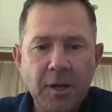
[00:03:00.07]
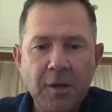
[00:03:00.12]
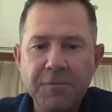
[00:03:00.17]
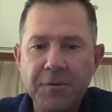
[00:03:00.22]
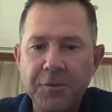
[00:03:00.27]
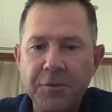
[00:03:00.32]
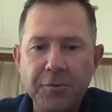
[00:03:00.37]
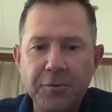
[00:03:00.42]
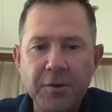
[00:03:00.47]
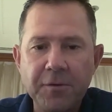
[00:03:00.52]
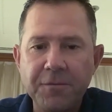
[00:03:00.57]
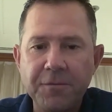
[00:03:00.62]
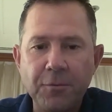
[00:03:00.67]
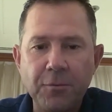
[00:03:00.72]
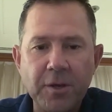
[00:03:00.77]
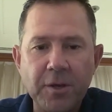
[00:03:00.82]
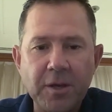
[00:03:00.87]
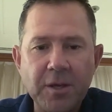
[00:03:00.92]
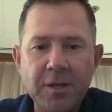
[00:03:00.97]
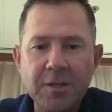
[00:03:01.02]
for 3 or
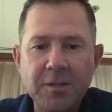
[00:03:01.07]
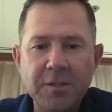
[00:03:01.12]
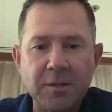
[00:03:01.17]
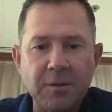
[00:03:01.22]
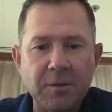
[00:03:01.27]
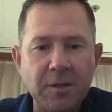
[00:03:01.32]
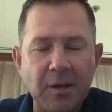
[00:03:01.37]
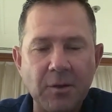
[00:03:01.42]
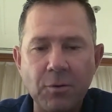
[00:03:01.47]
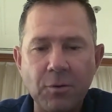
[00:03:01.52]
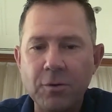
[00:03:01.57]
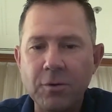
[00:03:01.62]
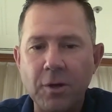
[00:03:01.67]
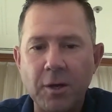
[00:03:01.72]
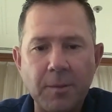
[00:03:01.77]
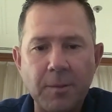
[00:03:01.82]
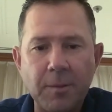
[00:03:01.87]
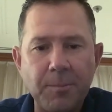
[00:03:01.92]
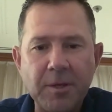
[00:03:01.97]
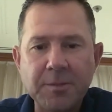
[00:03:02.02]
4 years and look
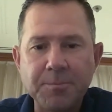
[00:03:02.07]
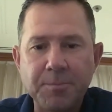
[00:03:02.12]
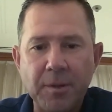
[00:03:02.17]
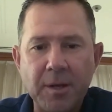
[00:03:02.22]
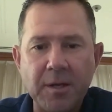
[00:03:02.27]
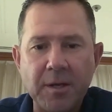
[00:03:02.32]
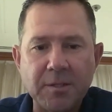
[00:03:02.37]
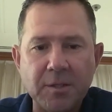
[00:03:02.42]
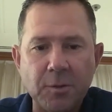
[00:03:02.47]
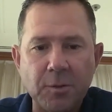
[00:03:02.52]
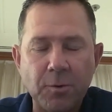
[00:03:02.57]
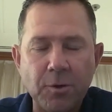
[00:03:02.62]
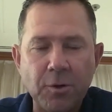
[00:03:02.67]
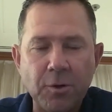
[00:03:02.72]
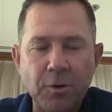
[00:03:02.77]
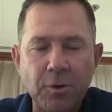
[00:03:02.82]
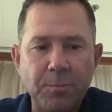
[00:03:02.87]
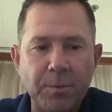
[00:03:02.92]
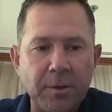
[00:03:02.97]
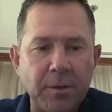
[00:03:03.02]
like the best players in the
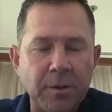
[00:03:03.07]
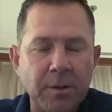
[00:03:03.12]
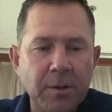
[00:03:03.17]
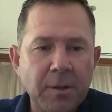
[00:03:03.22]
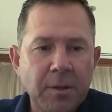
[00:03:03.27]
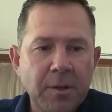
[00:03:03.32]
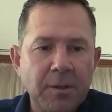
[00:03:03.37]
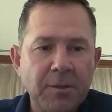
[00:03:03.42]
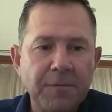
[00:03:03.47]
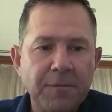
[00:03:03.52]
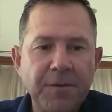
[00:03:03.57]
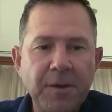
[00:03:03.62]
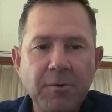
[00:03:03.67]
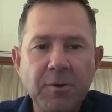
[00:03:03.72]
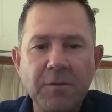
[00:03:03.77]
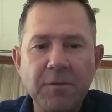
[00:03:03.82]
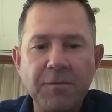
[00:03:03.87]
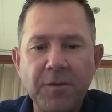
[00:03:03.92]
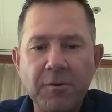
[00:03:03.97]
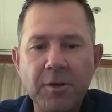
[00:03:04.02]
world, but the
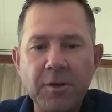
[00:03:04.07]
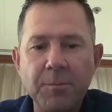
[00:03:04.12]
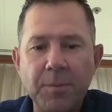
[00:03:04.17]
very, very